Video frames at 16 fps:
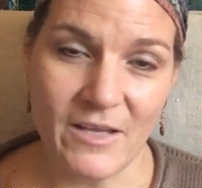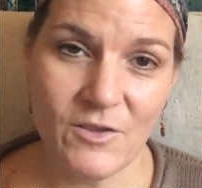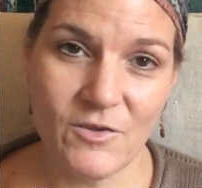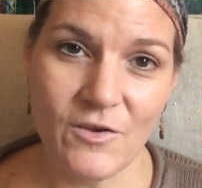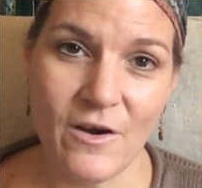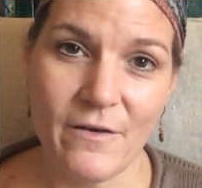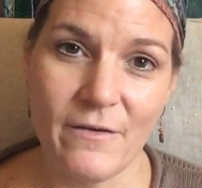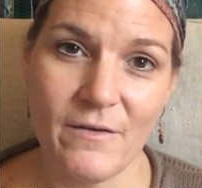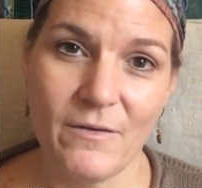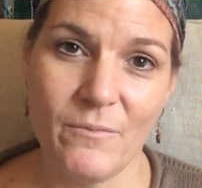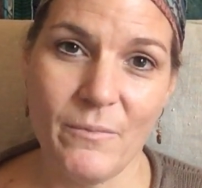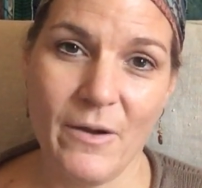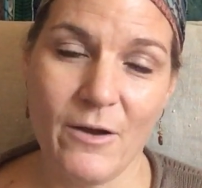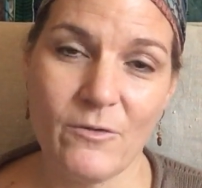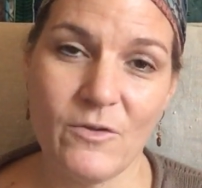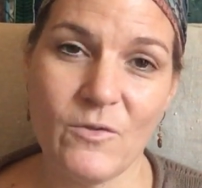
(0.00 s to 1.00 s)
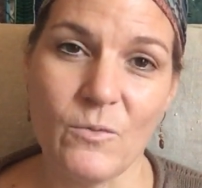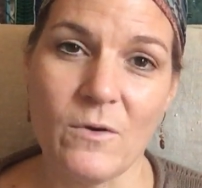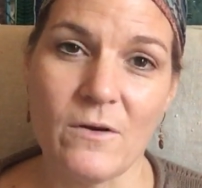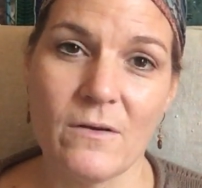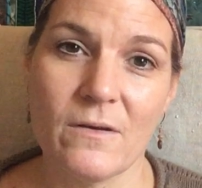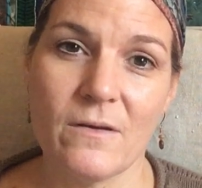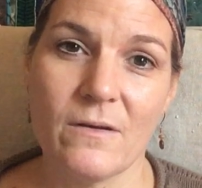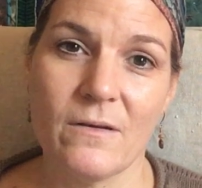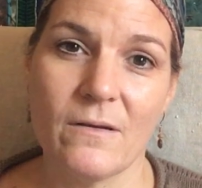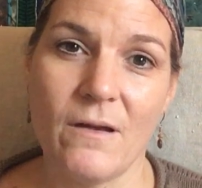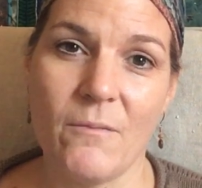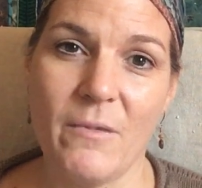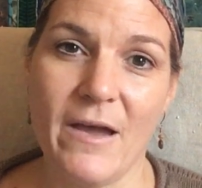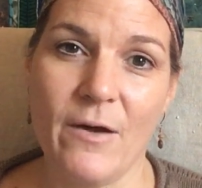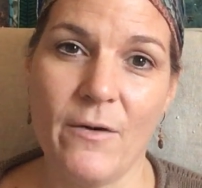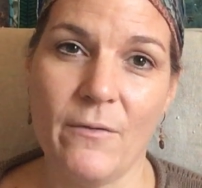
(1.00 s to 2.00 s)
started parts work
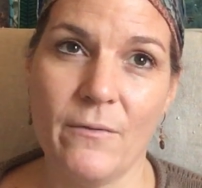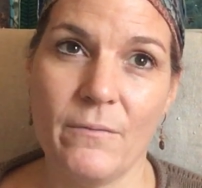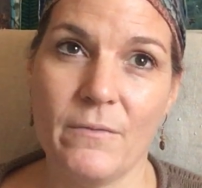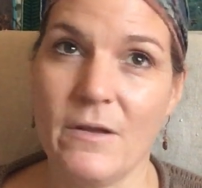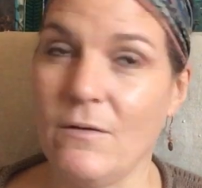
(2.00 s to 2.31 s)
about